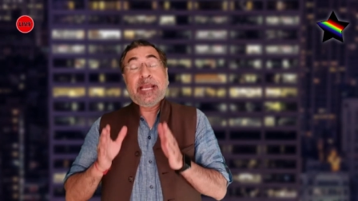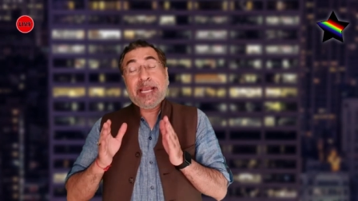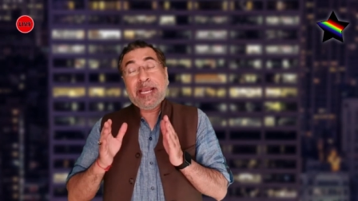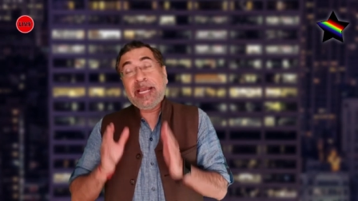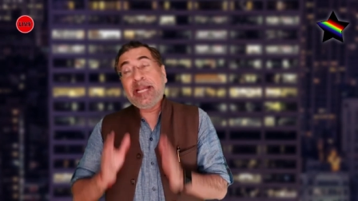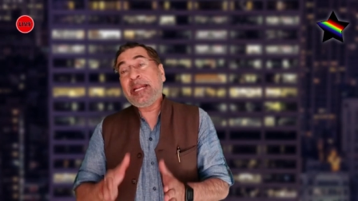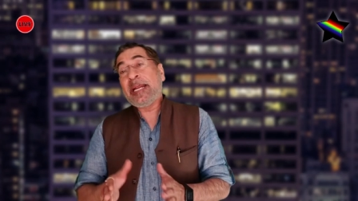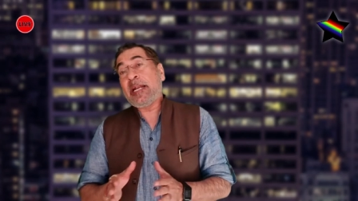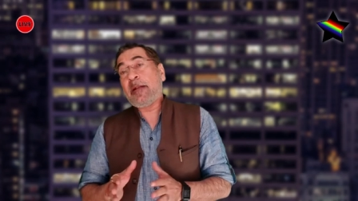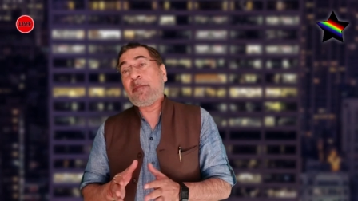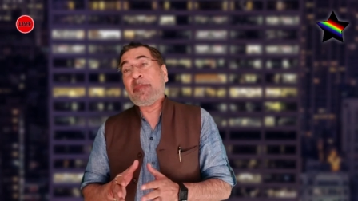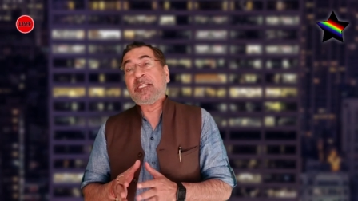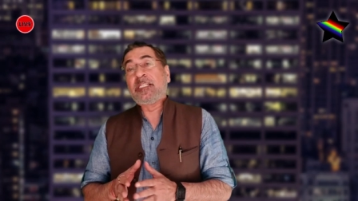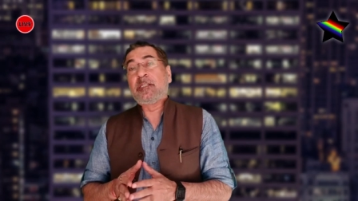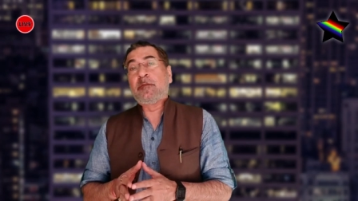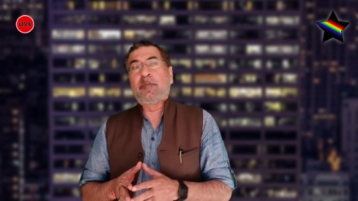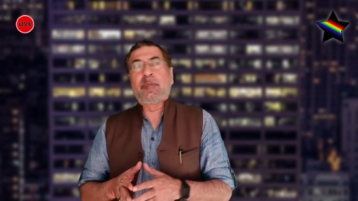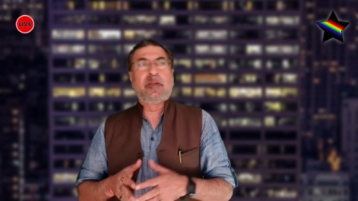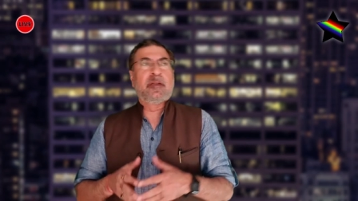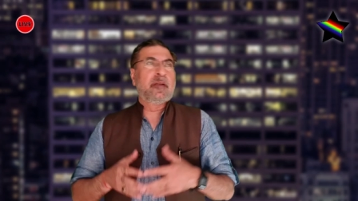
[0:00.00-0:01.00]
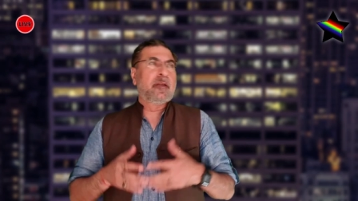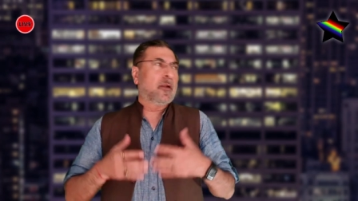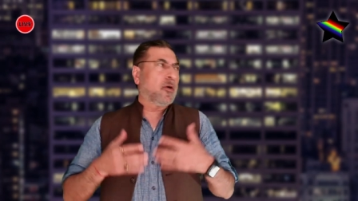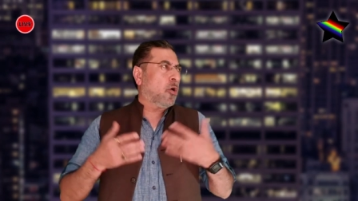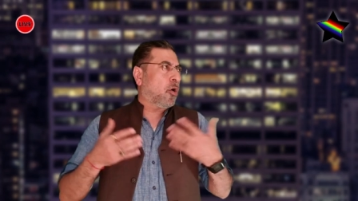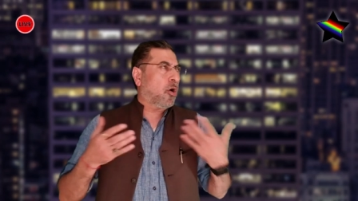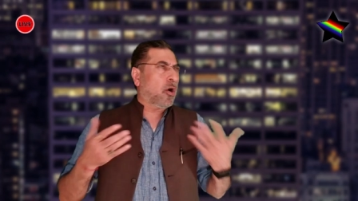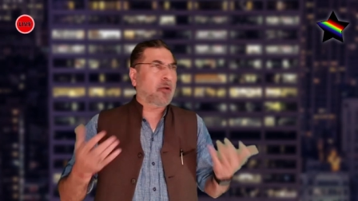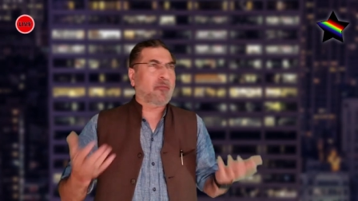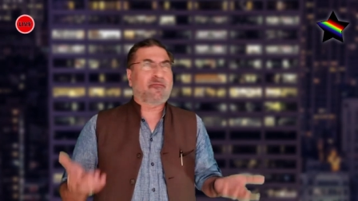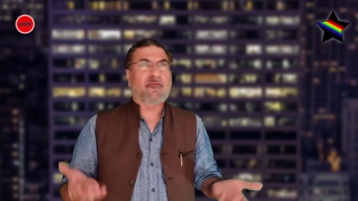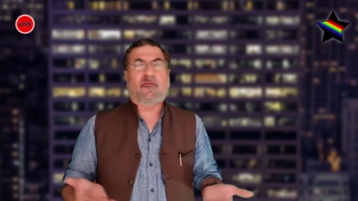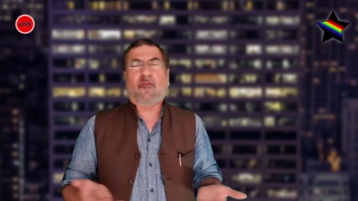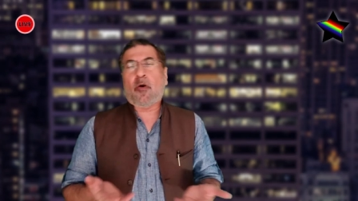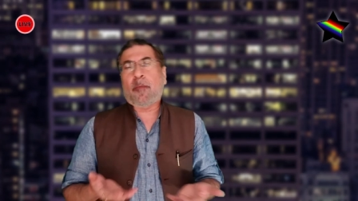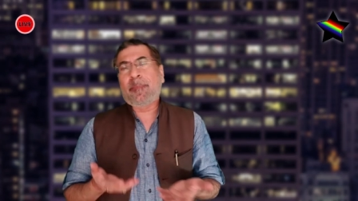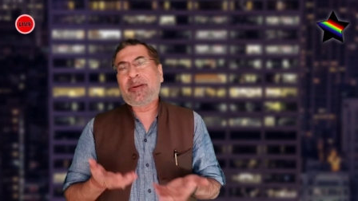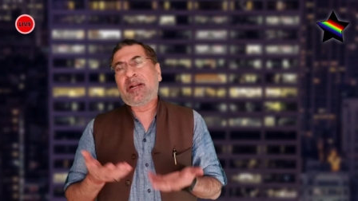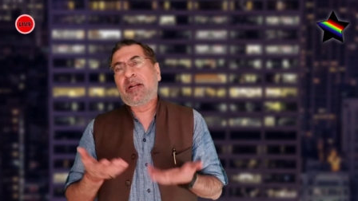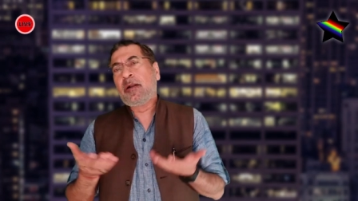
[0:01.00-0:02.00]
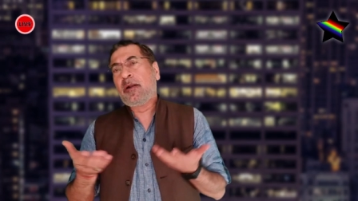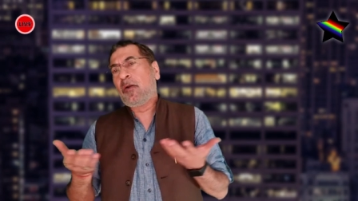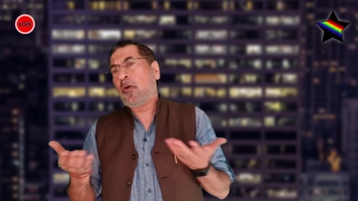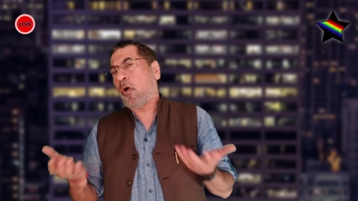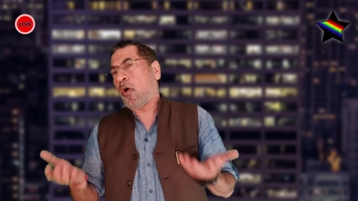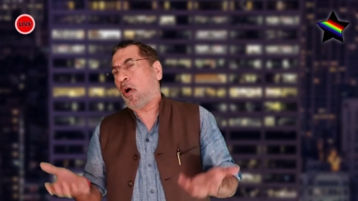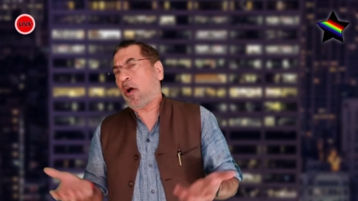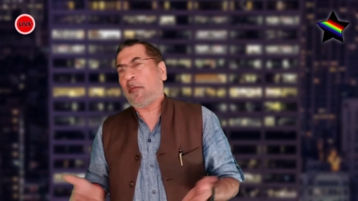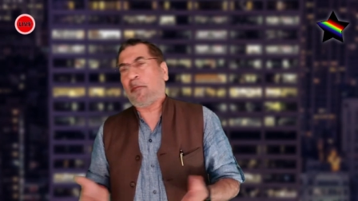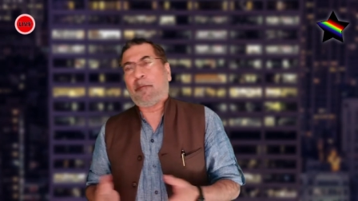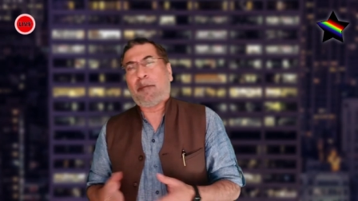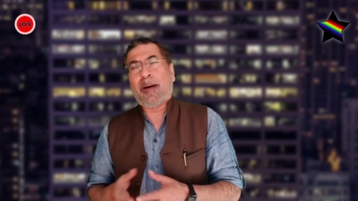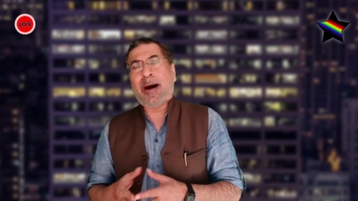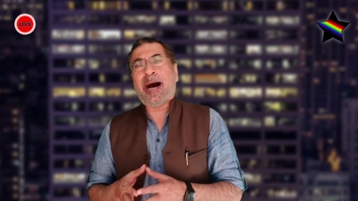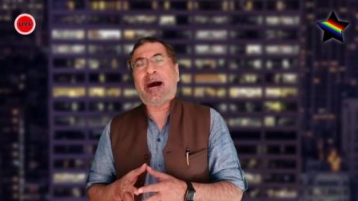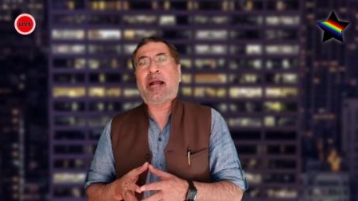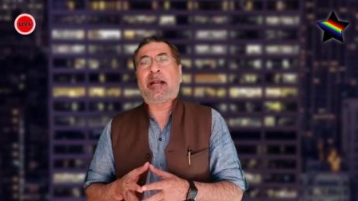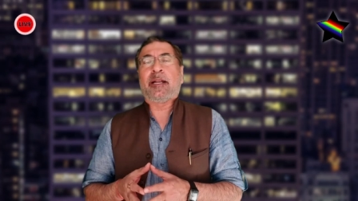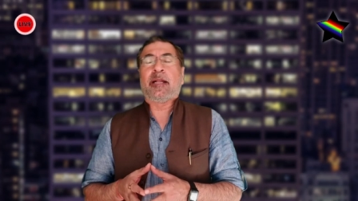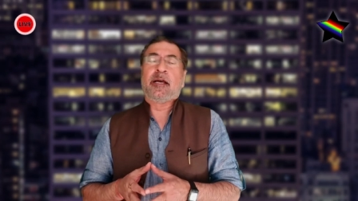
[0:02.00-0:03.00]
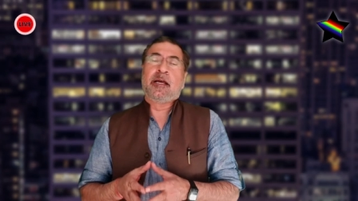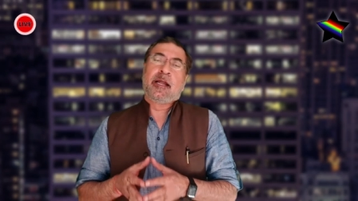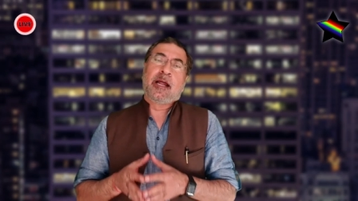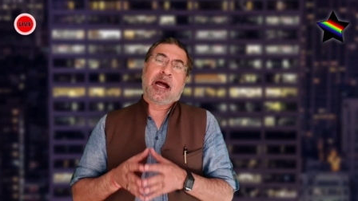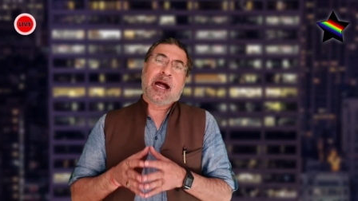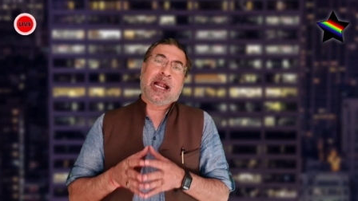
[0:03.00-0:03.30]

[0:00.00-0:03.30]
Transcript: inadmissible or forbidden or barred